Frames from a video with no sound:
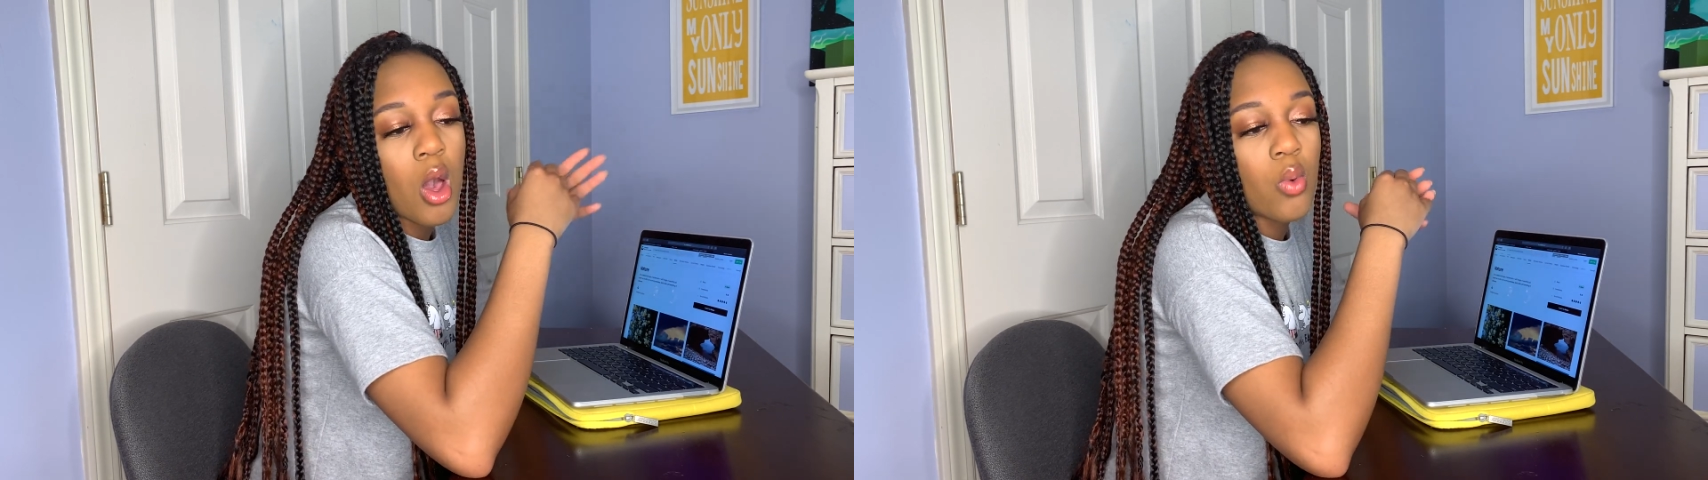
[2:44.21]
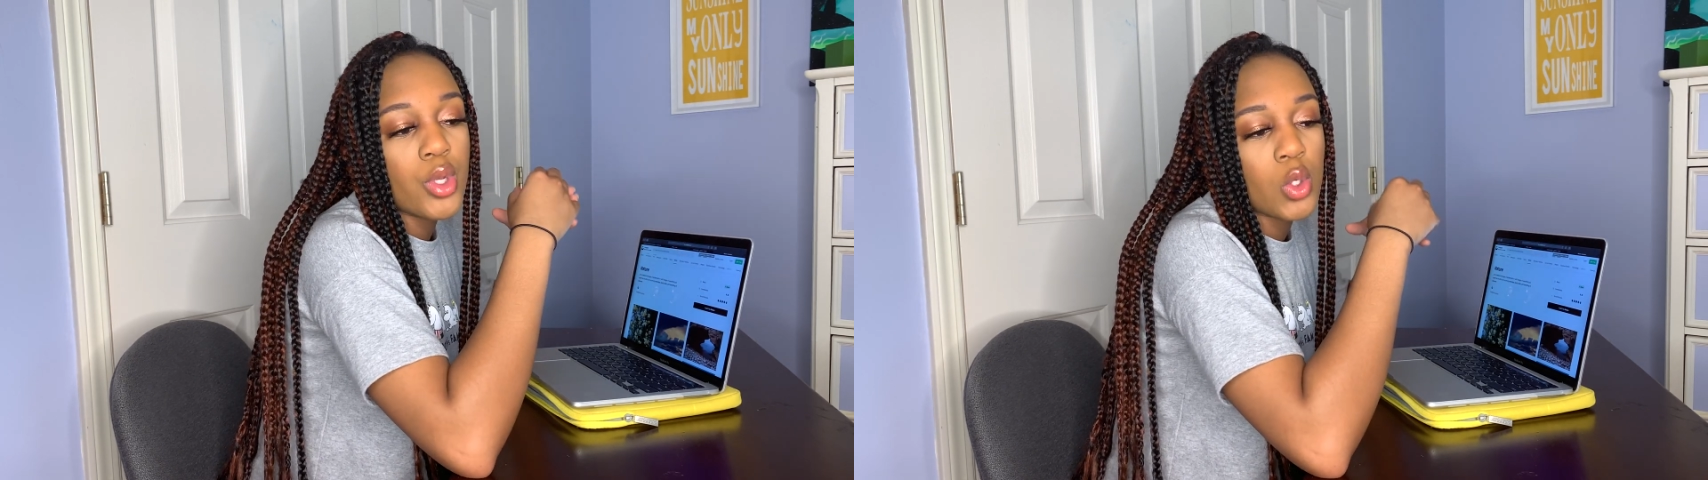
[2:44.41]

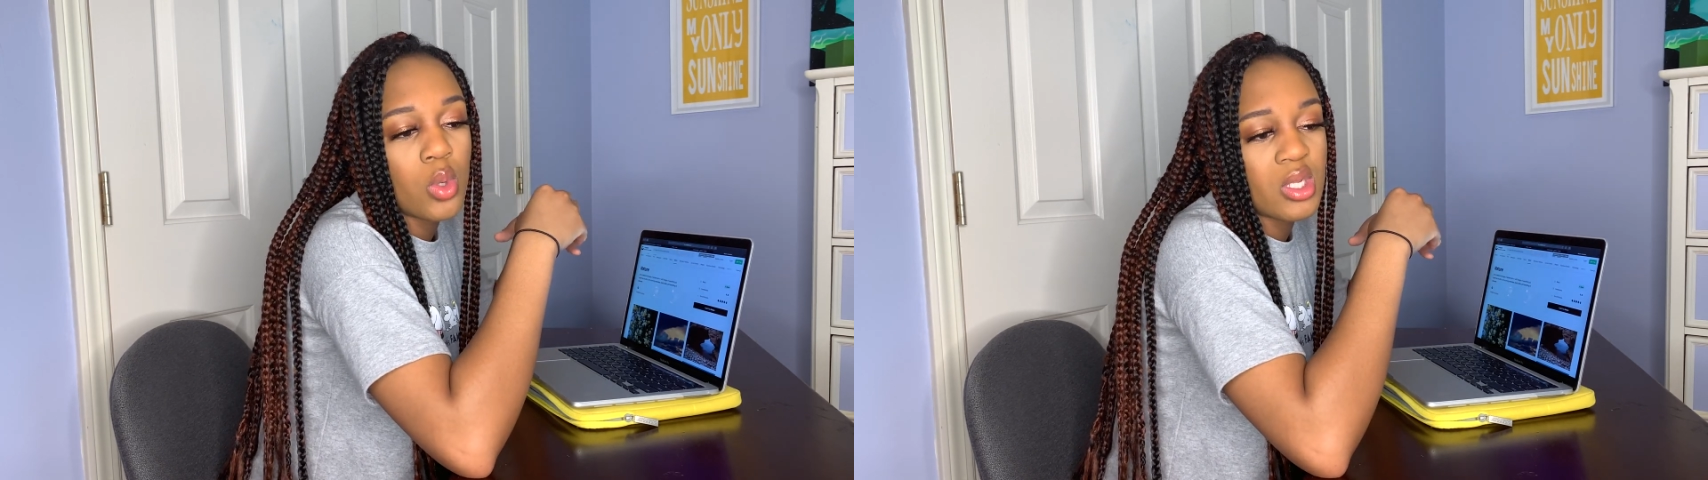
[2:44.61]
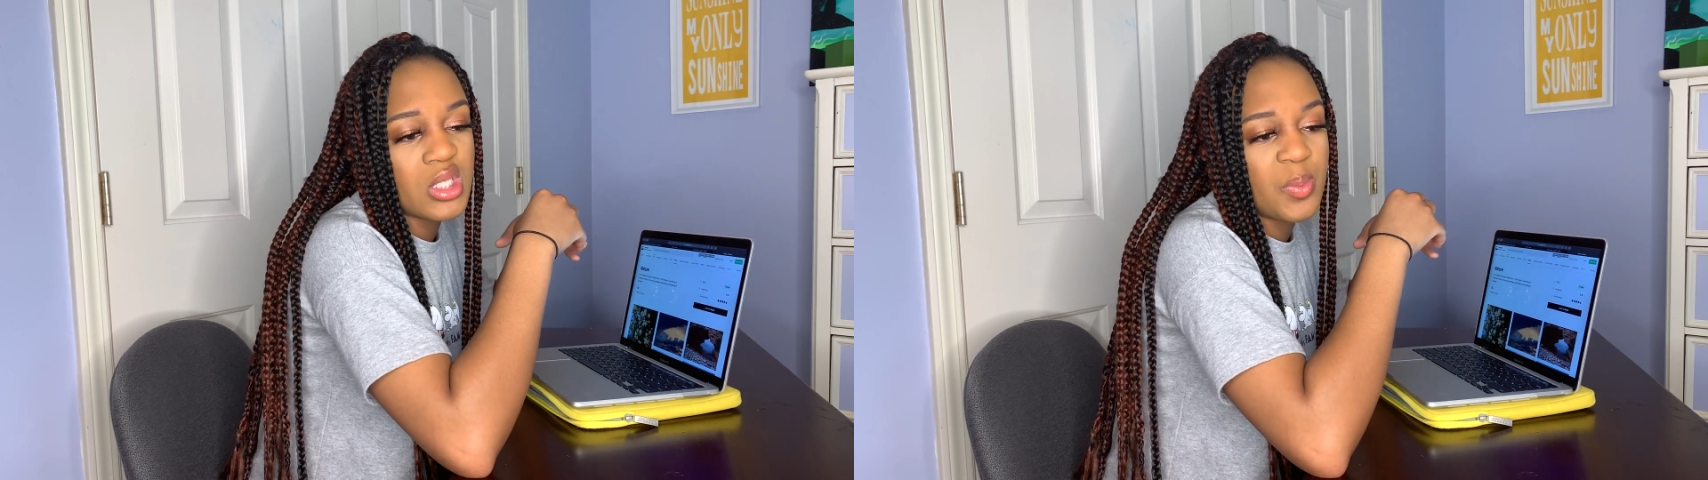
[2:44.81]
What do you
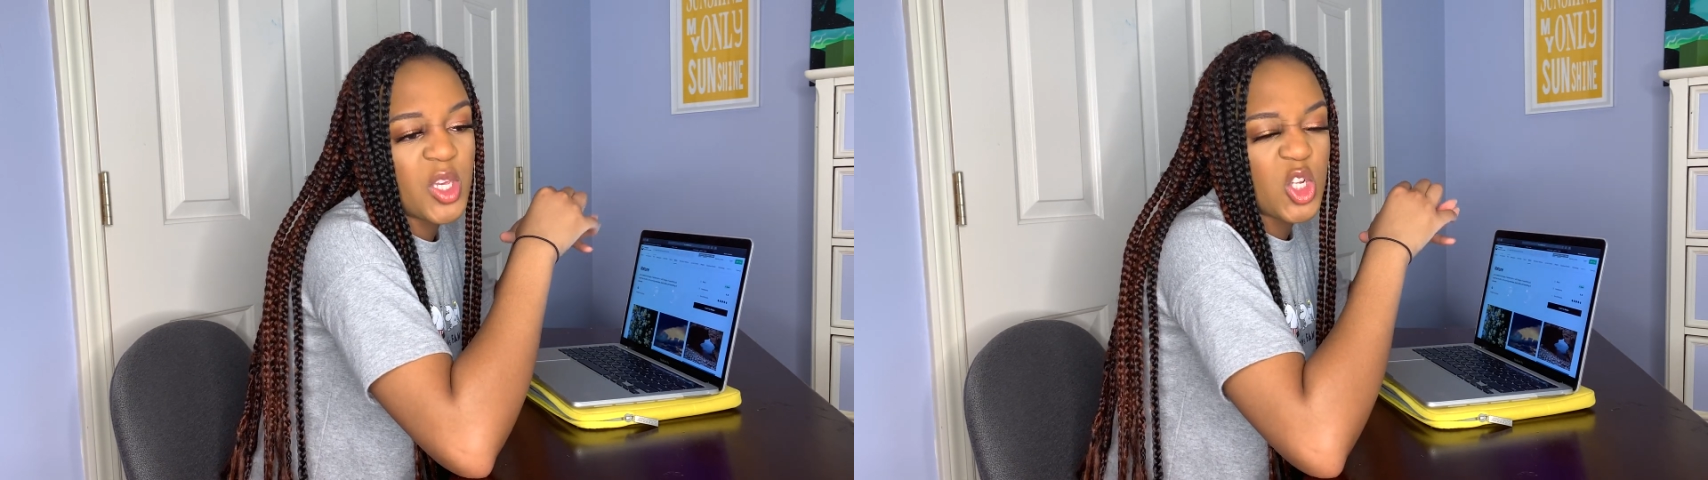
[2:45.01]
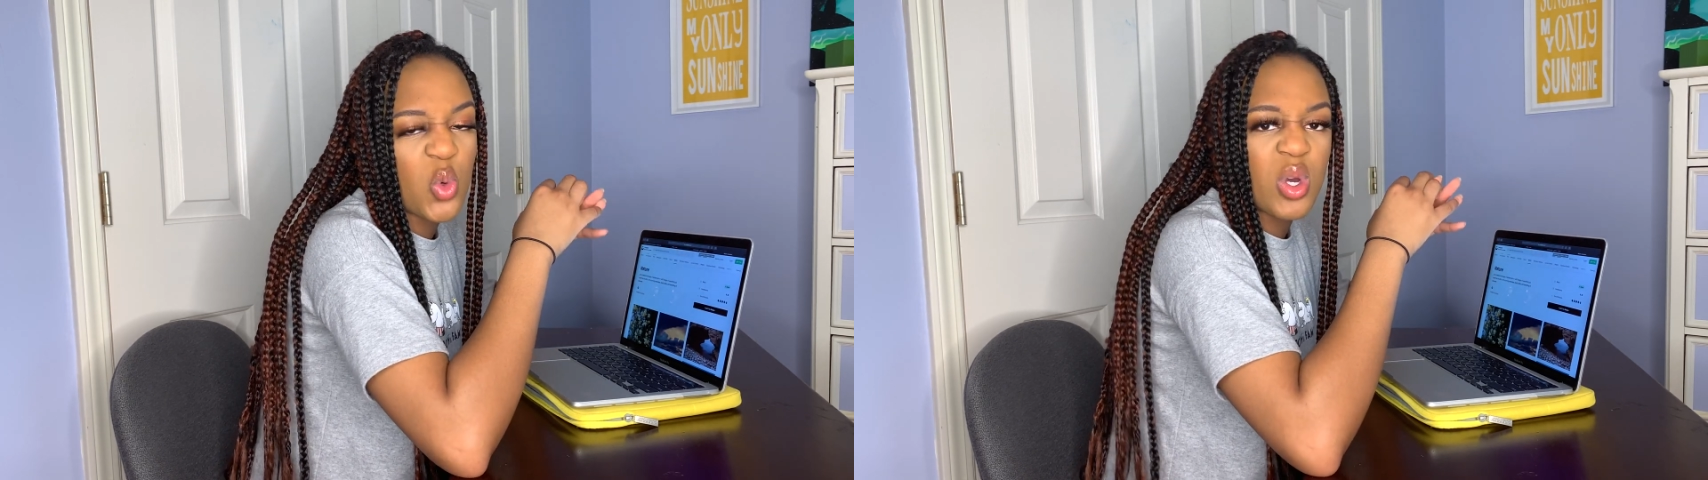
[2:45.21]
want it to
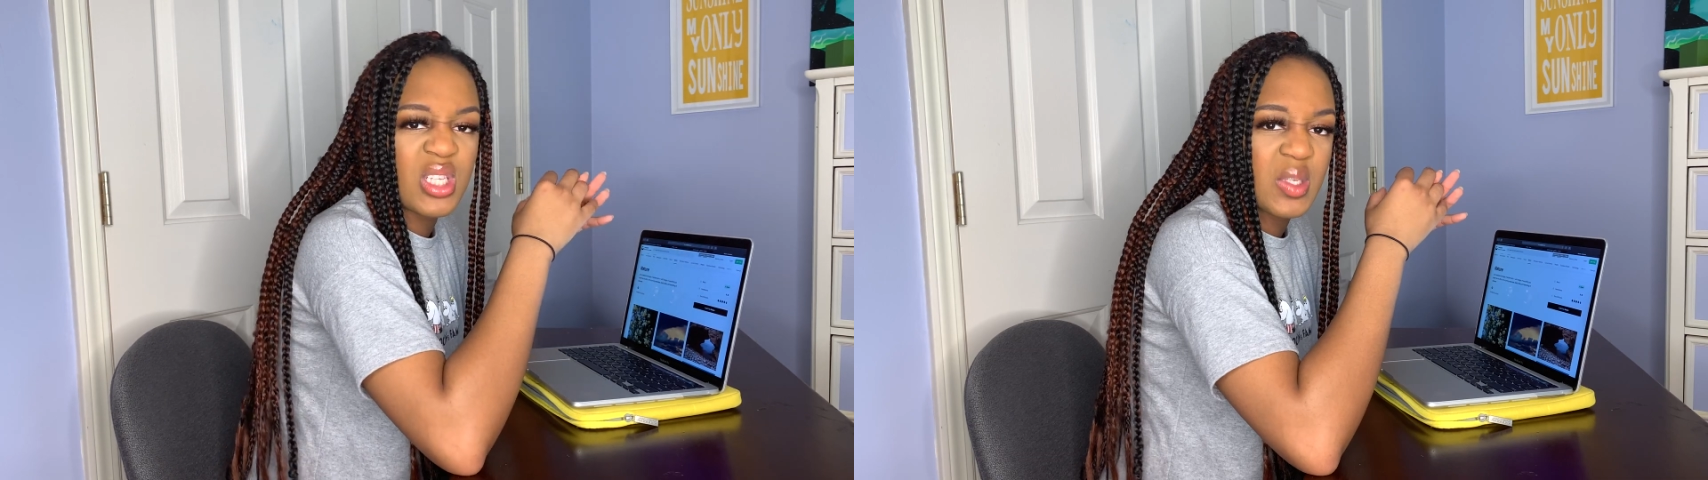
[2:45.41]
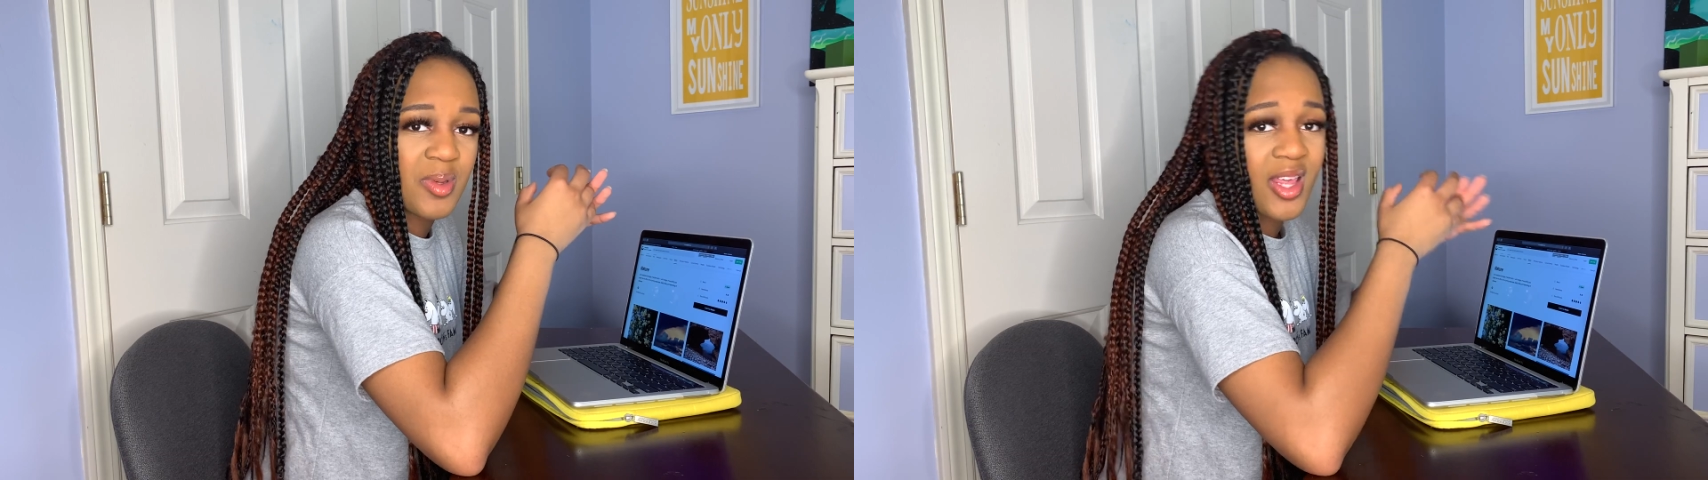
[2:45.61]
be? Do you want
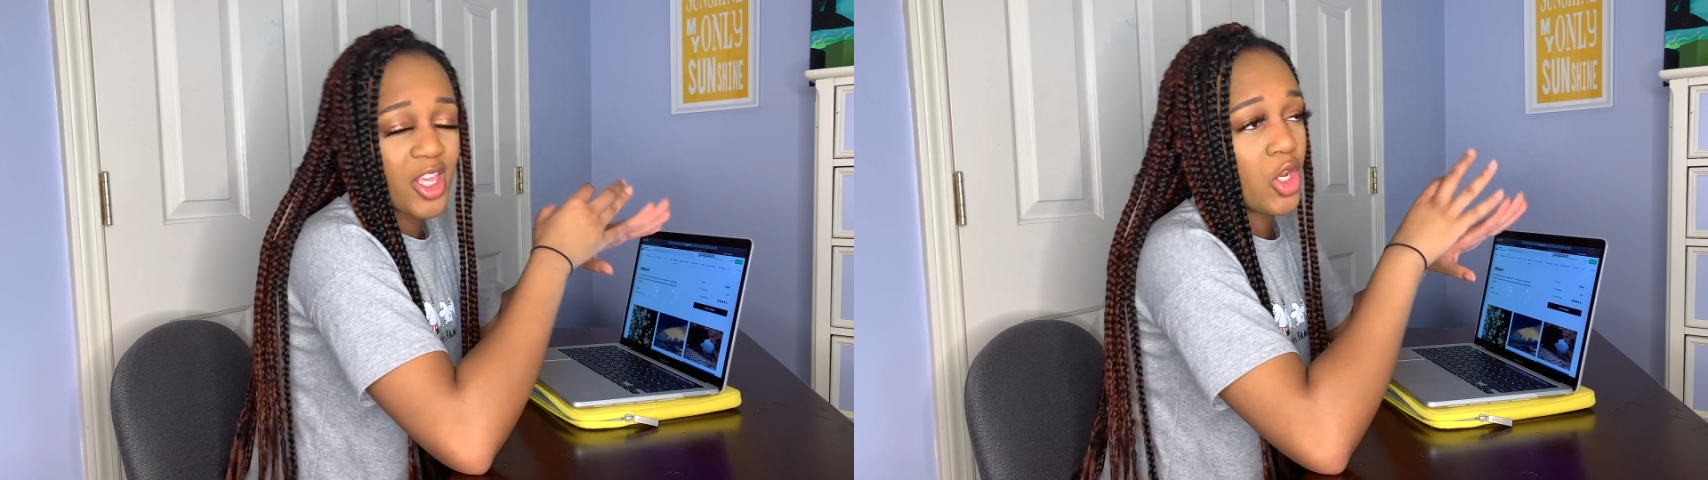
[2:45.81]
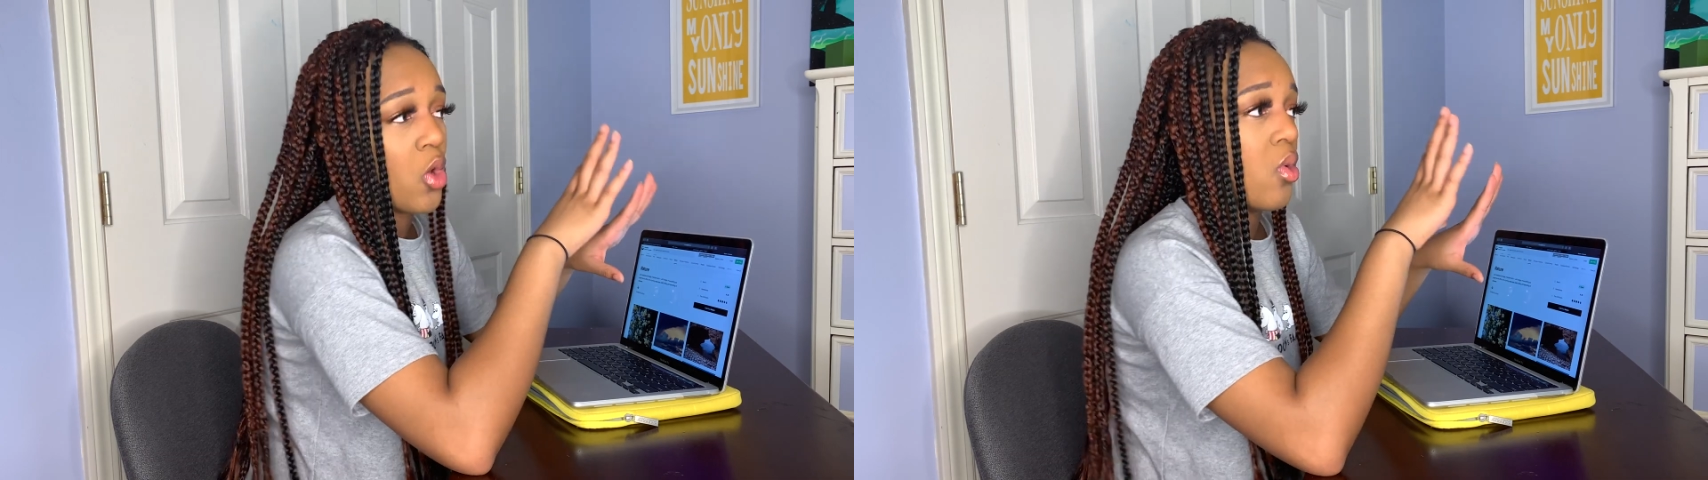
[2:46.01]
it to be
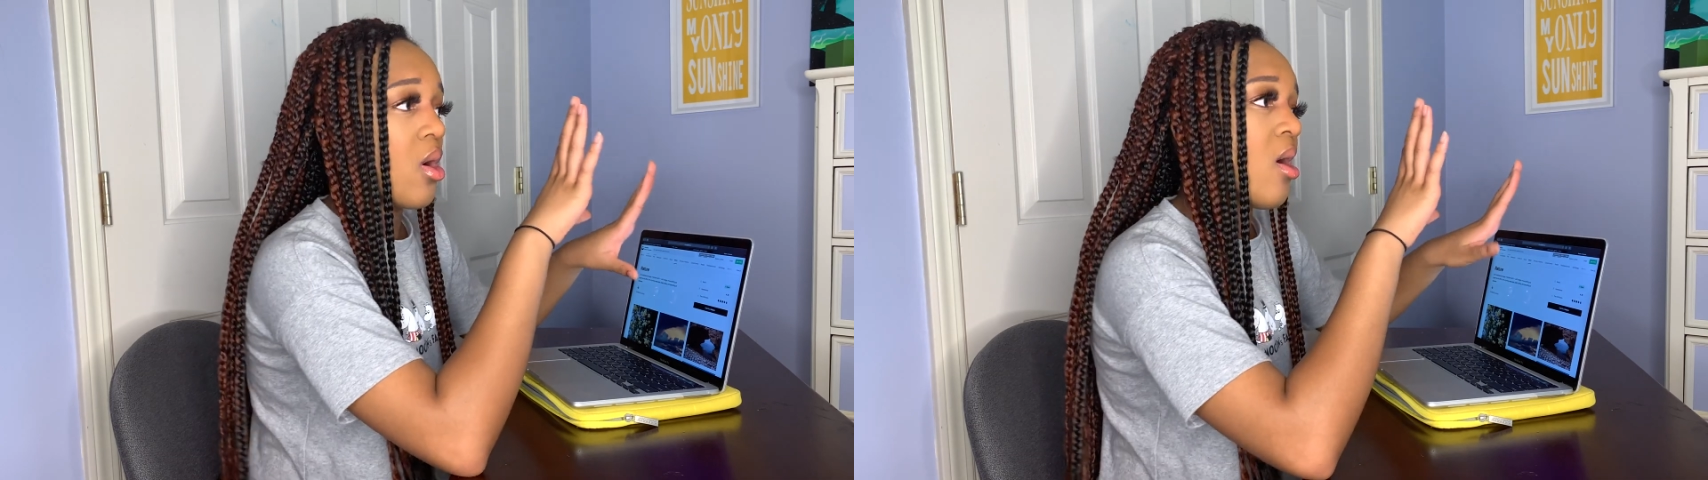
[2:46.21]
like, you know,